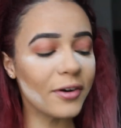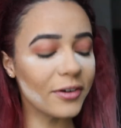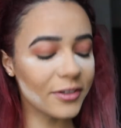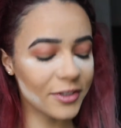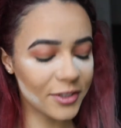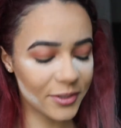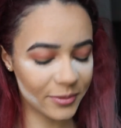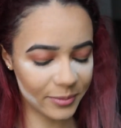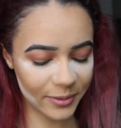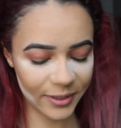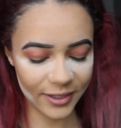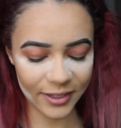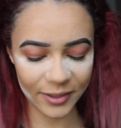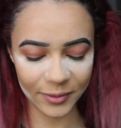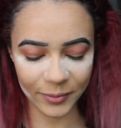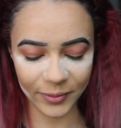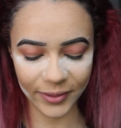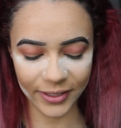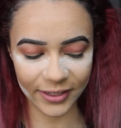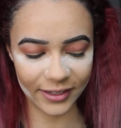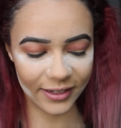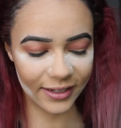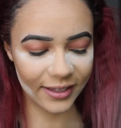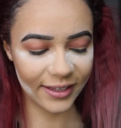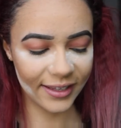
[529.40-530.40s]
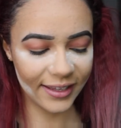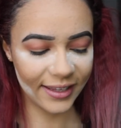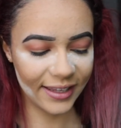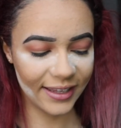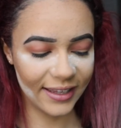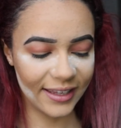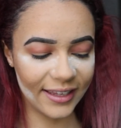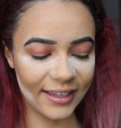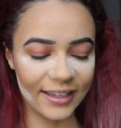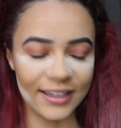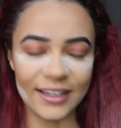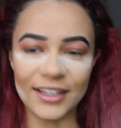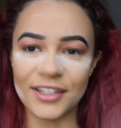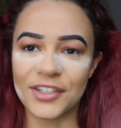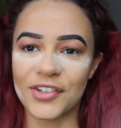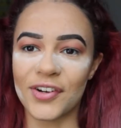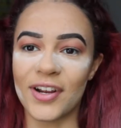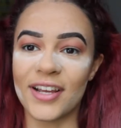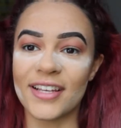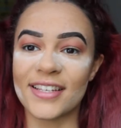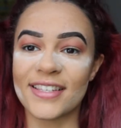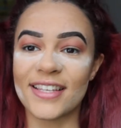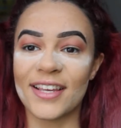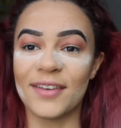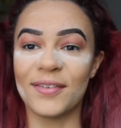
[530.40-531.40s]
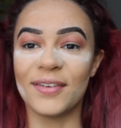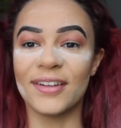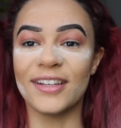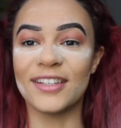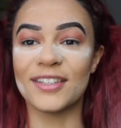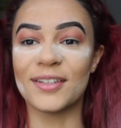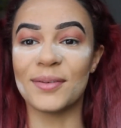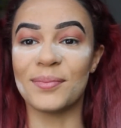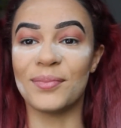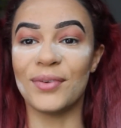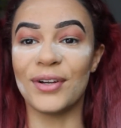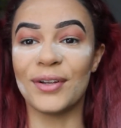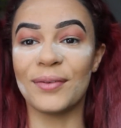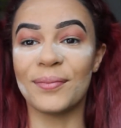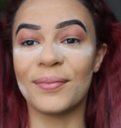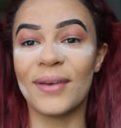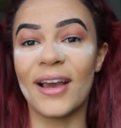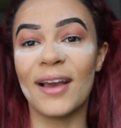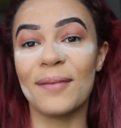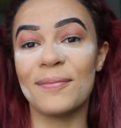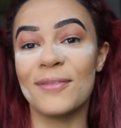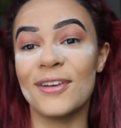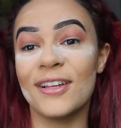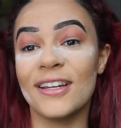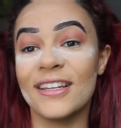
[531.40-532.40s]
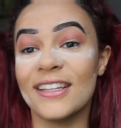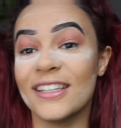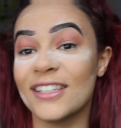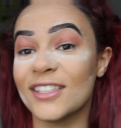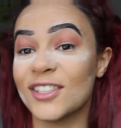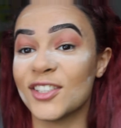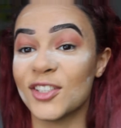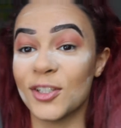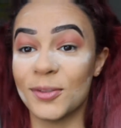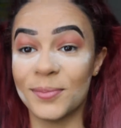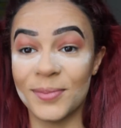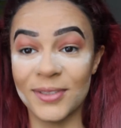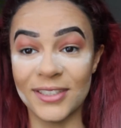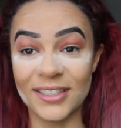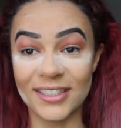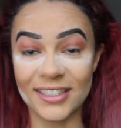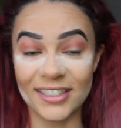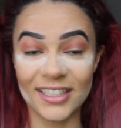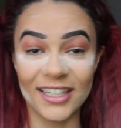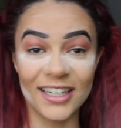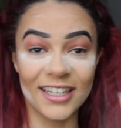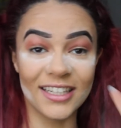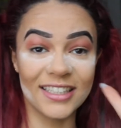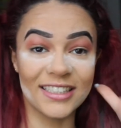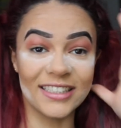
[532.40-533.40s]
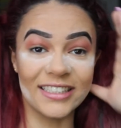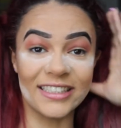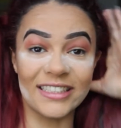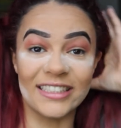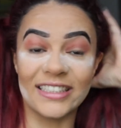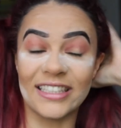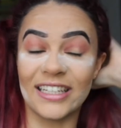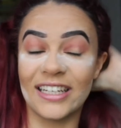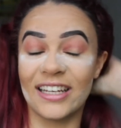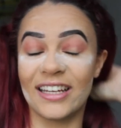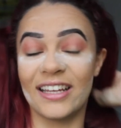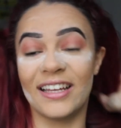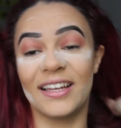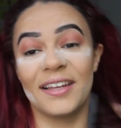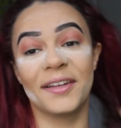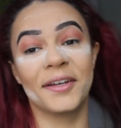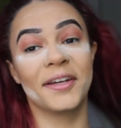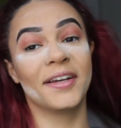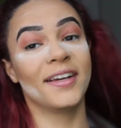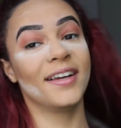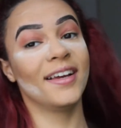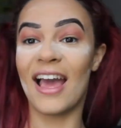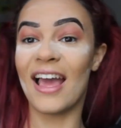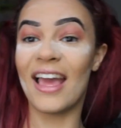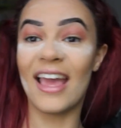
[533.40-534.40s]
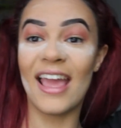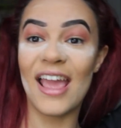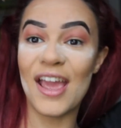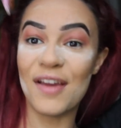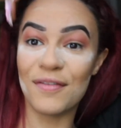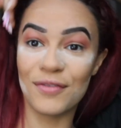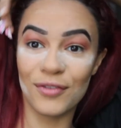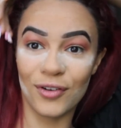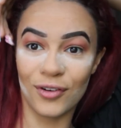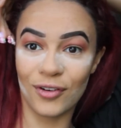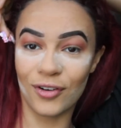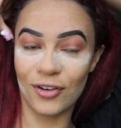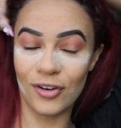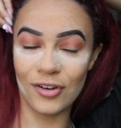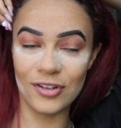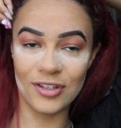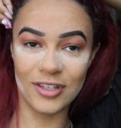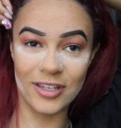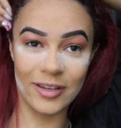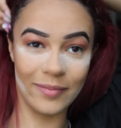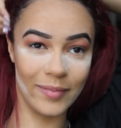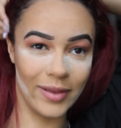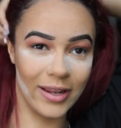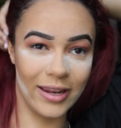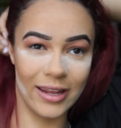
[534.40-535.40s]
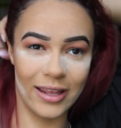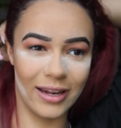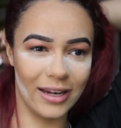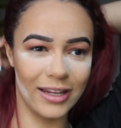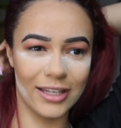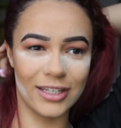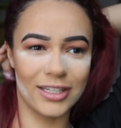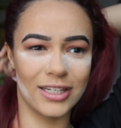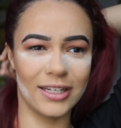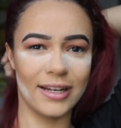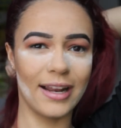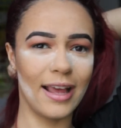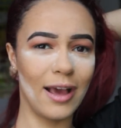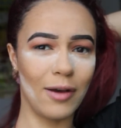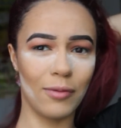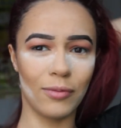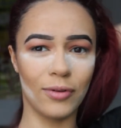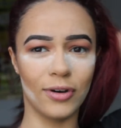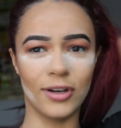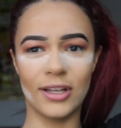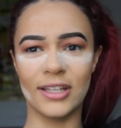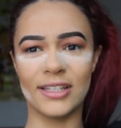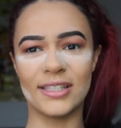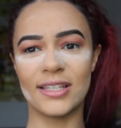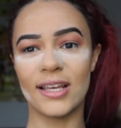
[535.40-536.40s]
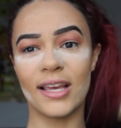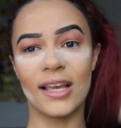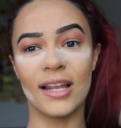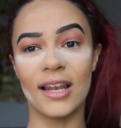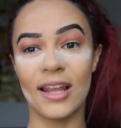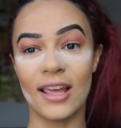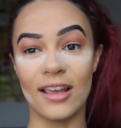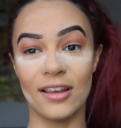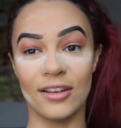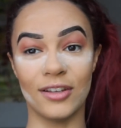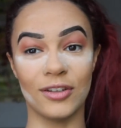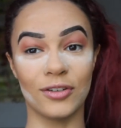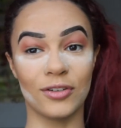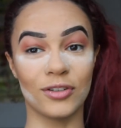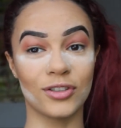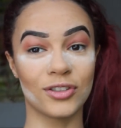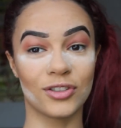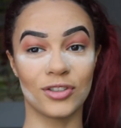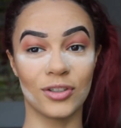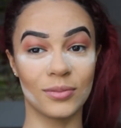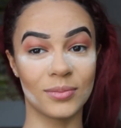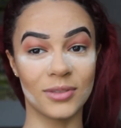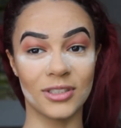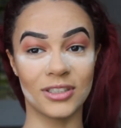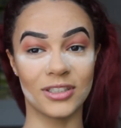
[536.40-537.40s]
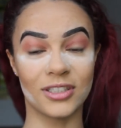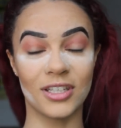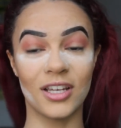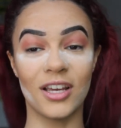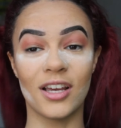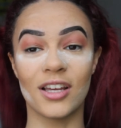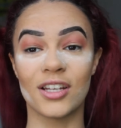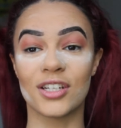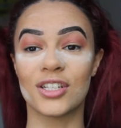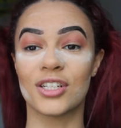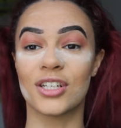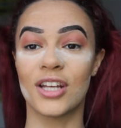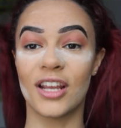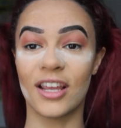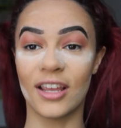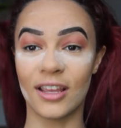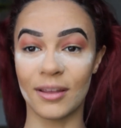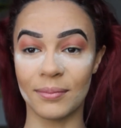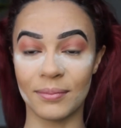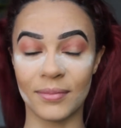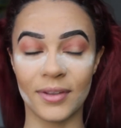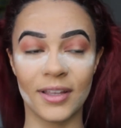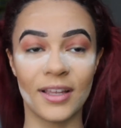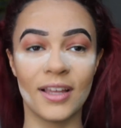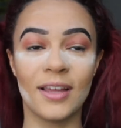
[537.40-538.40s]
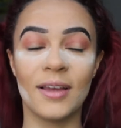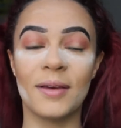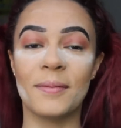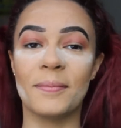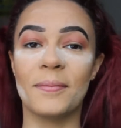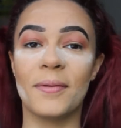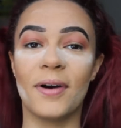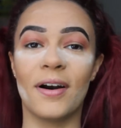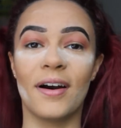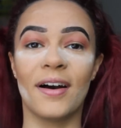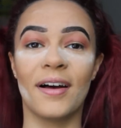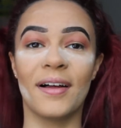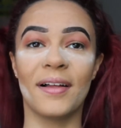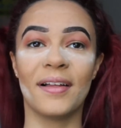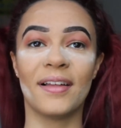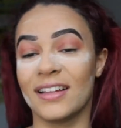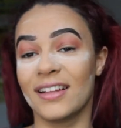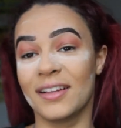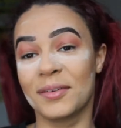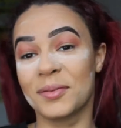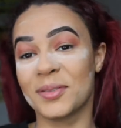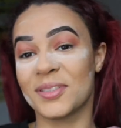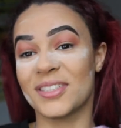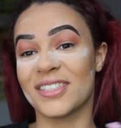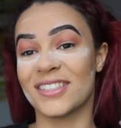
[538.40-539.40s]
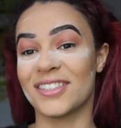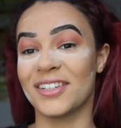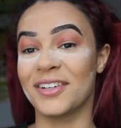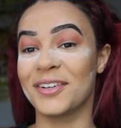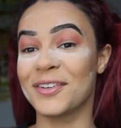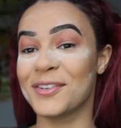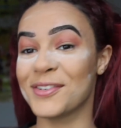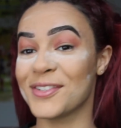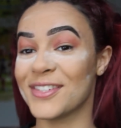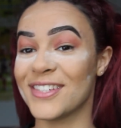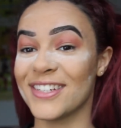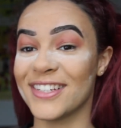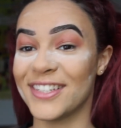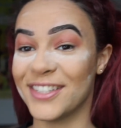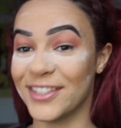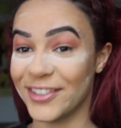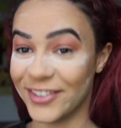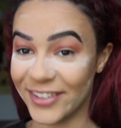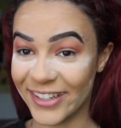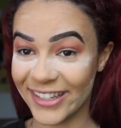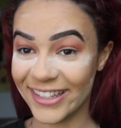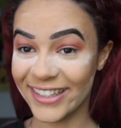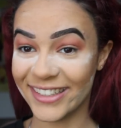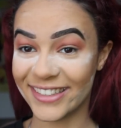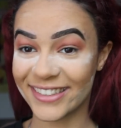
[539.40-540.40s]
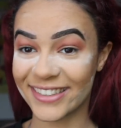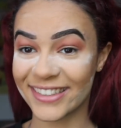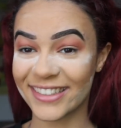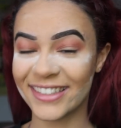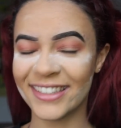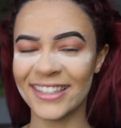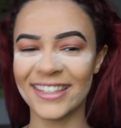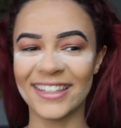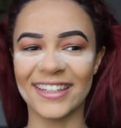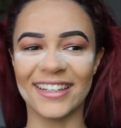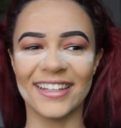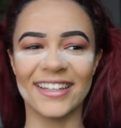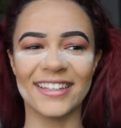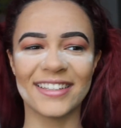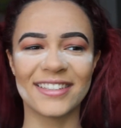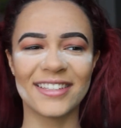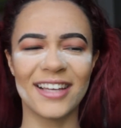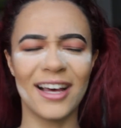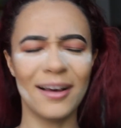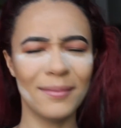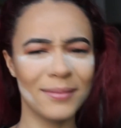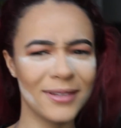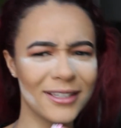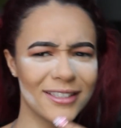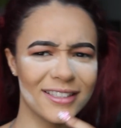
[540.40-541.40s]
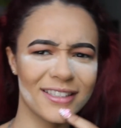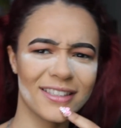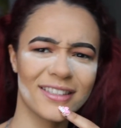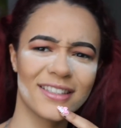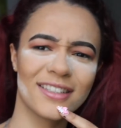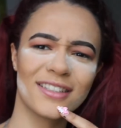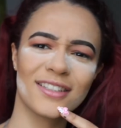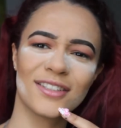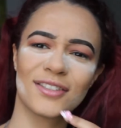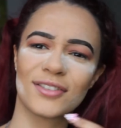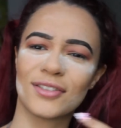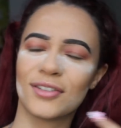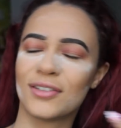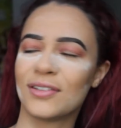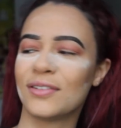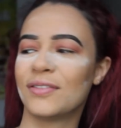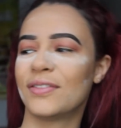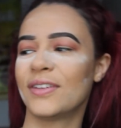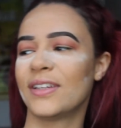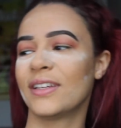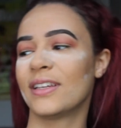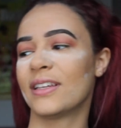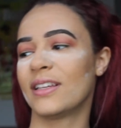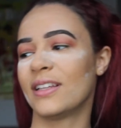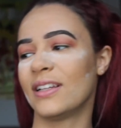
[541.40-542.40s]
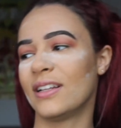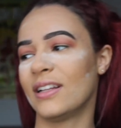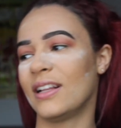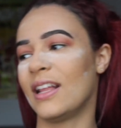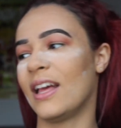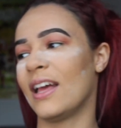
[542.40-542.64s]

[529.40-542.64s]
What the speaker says: on Twitter when he tried to say we need to bring back police stop and searches, yeah? Like, everyone got onto him and then literally like, what, a day later he got stopped and searched, shame. But it was just a whole situation, isn't it? So I'm listening to the song thinking